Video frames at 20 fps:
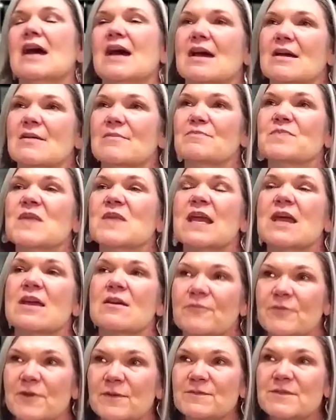Um,
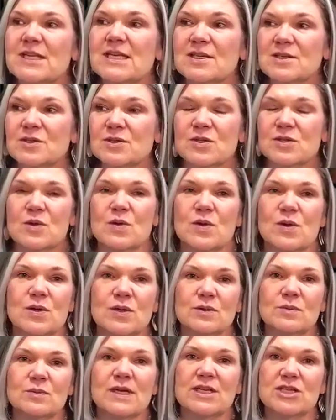15 years
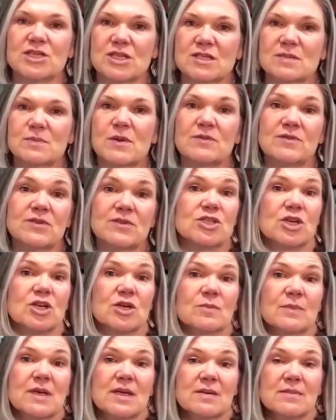old, we had just moved to
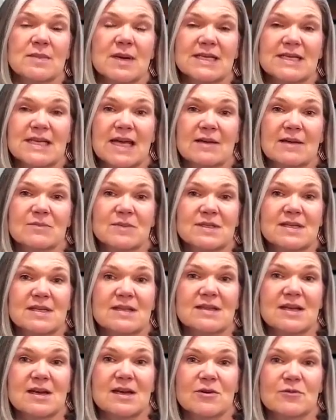Germany. My dad was
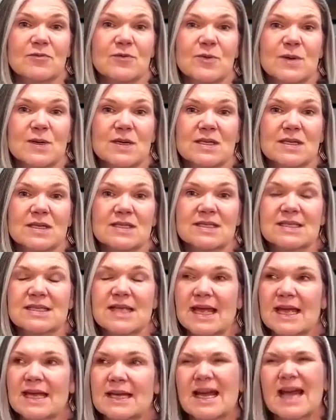in the Air Force,
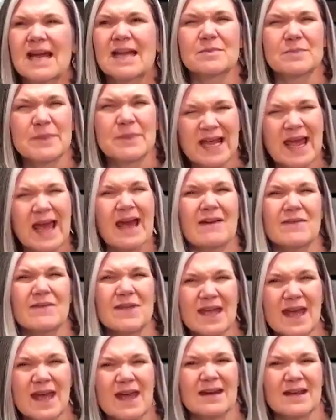and I had been
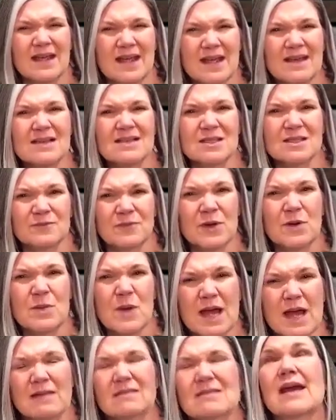having headaches for a
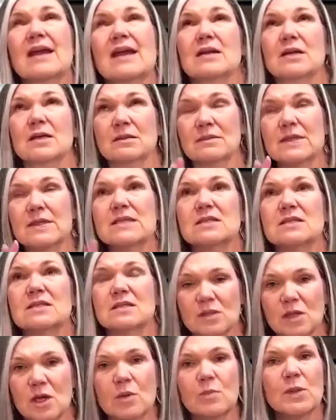while, like these
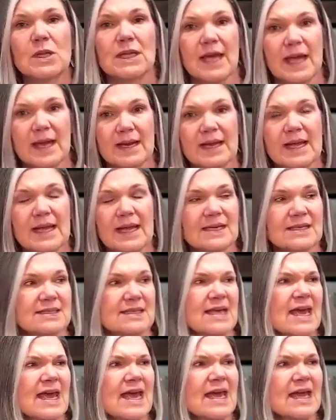global
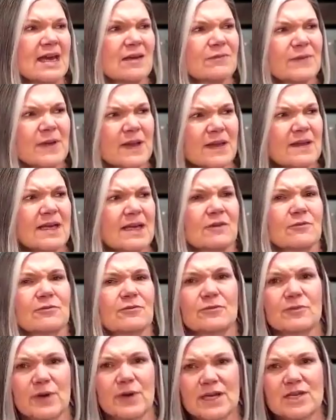headaches. And it felt like a
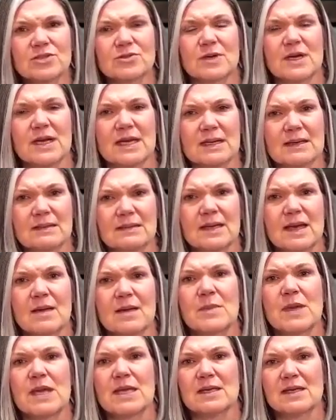freight train
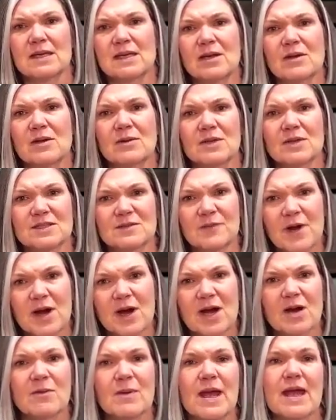coming. It's
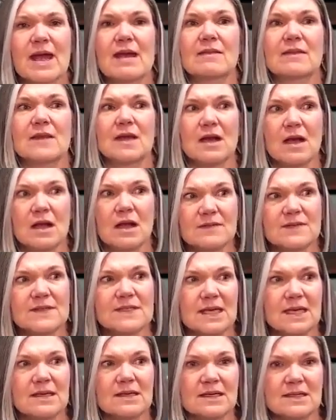far away, and then all of a
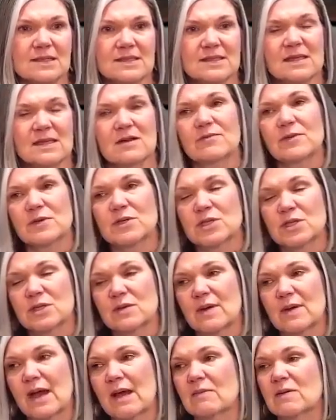sudden it's there for
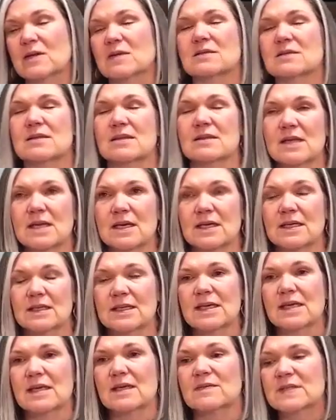2 hours and then it
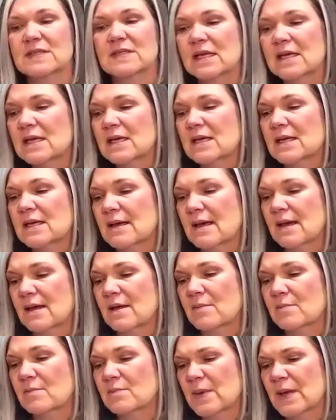leaves.
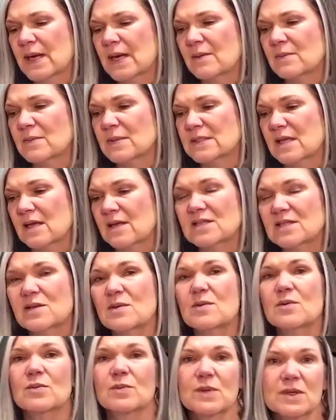But I was
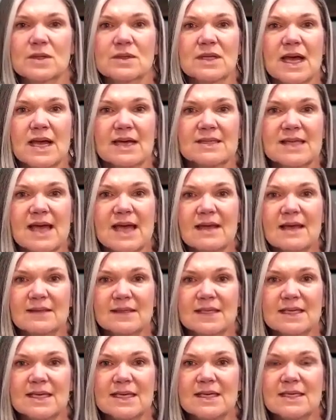also a world class
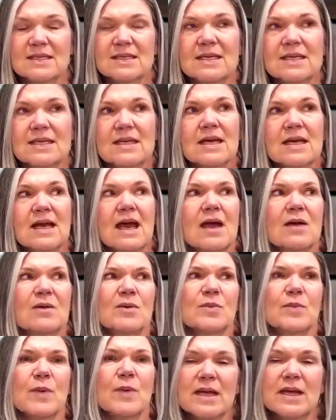athlete. I
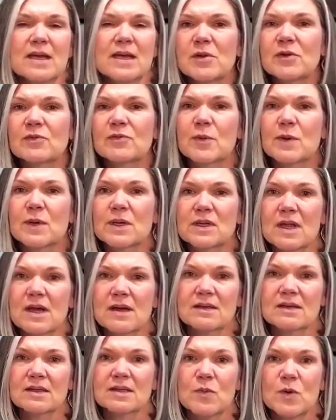would wake up at 4
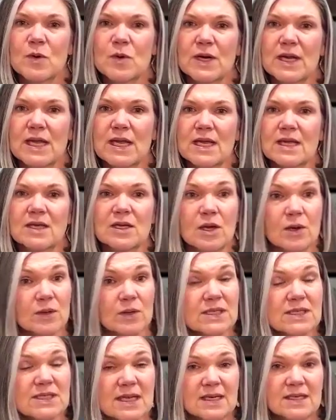o'clock in the morning, go
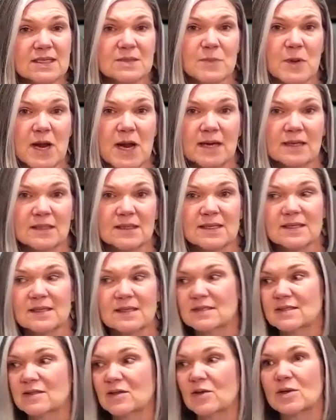to tennis
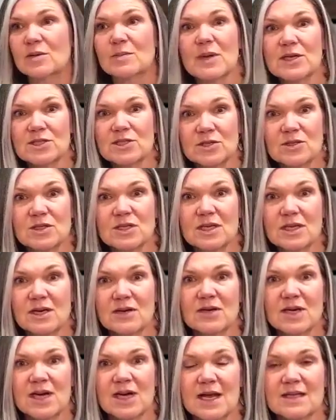practice, go to my junior
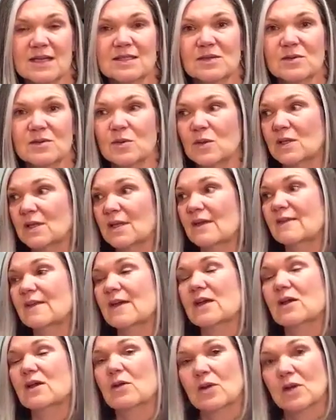year in high school, and
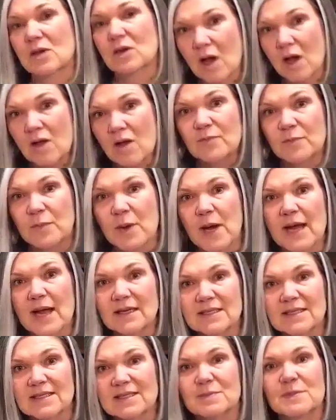then go to golf
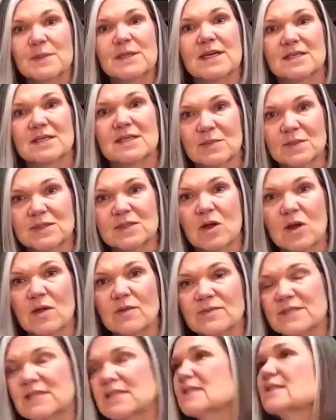practice because it was
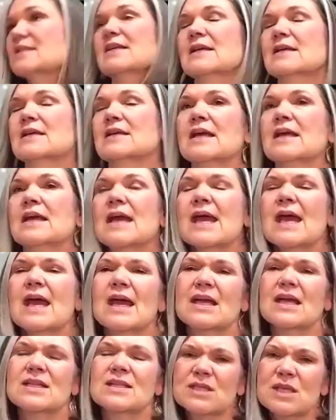golf season.
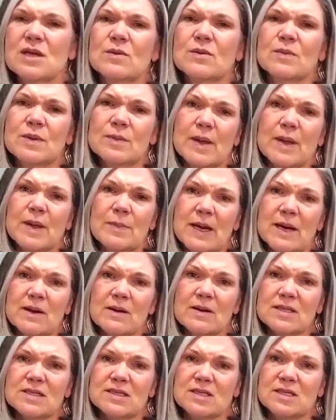And so when my
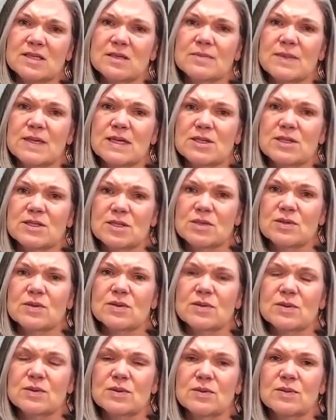parents took me
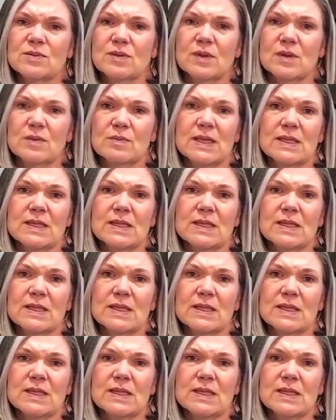to the